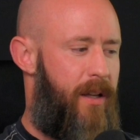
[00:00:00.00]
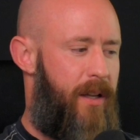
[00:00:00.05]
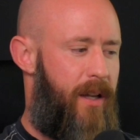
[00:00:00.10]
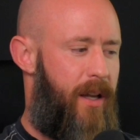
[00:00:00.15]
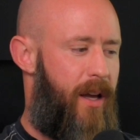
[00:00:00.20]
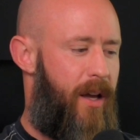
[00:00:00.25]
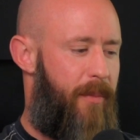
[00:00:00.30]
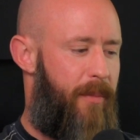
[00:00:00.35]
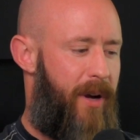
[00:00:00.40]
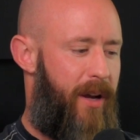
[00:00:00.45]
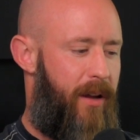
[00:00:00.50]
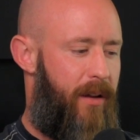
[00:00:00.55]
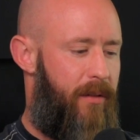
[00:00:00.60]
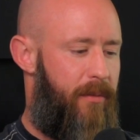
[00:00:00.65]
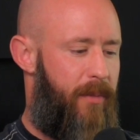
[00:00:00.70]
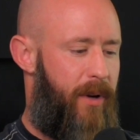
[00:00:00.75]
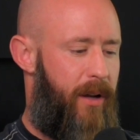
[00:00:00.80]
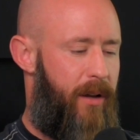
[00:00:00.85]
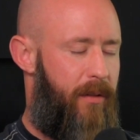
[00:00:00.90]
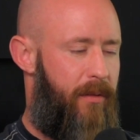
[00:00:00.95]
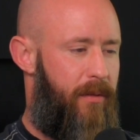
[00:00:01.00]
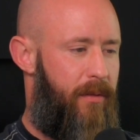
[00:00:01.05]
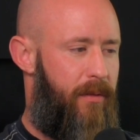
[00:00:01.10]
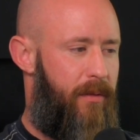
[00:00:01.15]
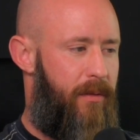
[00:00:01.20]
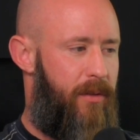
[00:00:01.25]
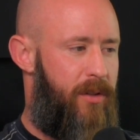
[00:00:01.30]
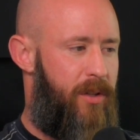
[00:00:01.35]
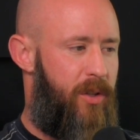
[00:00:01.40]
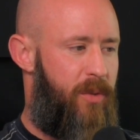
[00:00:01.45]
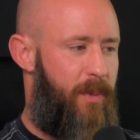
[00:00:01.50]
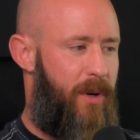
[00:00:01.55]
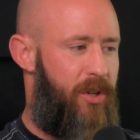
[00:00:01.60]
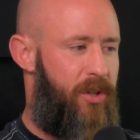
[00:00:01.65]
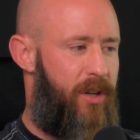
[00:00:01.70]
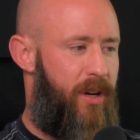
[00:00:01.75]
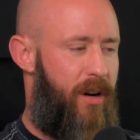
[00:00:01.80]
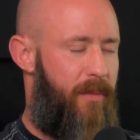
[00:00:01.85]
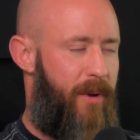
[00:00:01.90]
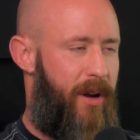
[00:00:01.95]
Yeah. My
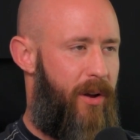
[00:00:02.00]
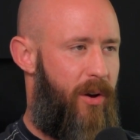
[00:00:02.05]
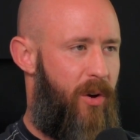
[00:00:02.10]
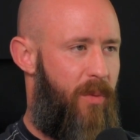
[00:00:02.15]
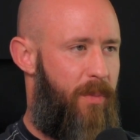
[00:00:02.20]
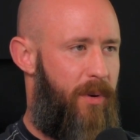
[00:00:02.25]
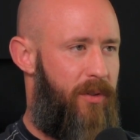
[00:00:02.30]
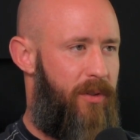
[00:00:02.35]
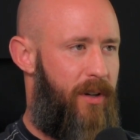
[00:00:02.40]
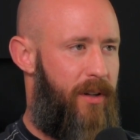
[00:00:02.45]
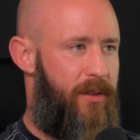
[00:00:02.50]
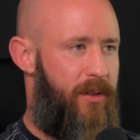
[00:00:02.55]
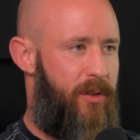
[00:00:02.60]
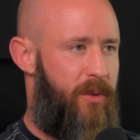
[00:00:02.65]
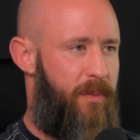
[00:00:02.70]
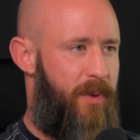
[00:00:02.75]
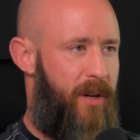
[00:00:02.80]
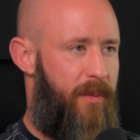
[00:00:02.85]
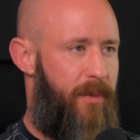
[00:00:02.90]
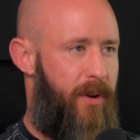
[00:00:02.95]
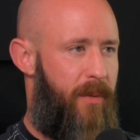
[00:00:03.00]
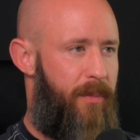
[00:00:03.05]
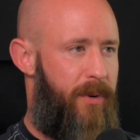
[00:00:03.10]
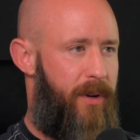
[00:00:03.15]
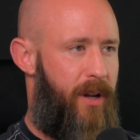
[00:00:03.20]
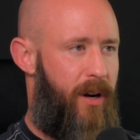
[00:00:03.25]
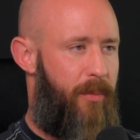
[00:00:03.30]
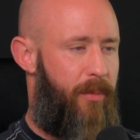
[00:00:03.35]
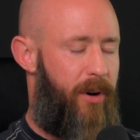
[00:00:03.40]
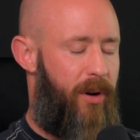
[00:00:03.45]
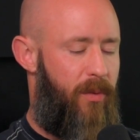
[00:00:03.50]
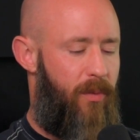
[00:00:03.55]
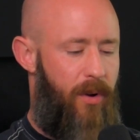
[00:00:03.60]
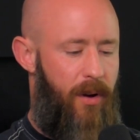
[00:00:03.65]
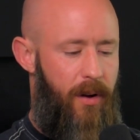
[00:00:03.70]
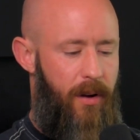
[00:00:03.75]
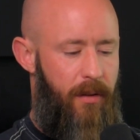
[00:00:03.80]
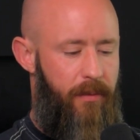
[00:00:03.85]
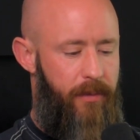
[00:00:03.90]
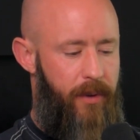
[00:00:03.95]
suspicion and my hope is that it's a speed bump and not a brick
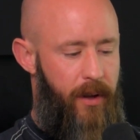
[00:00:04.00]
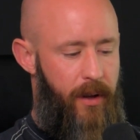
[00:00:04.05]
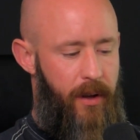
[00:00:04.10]
wall.